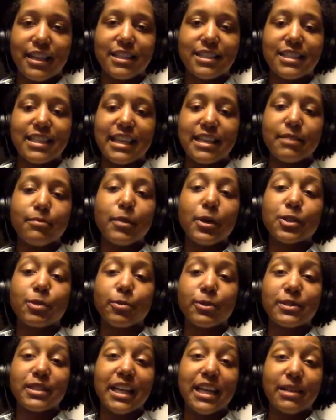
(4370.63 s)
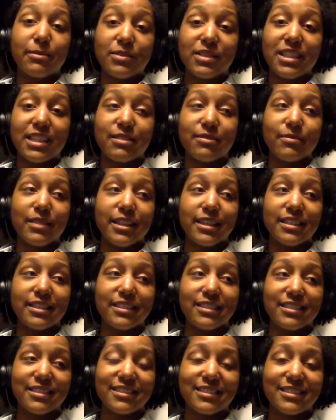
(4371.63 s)
say it multiple times in my
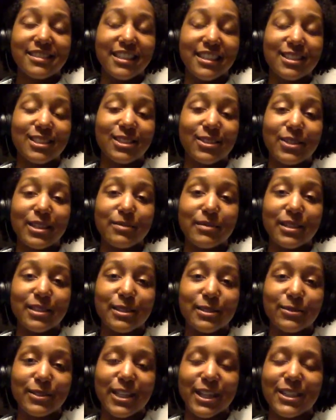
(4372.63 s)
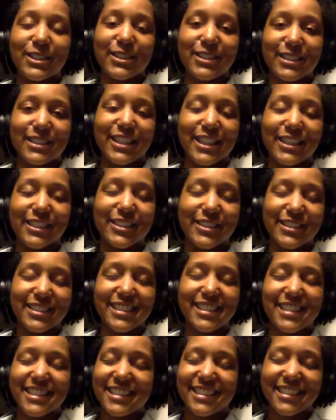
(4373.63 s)
Instagram. I love
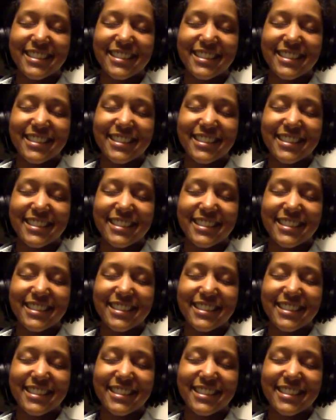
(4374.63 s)
goats.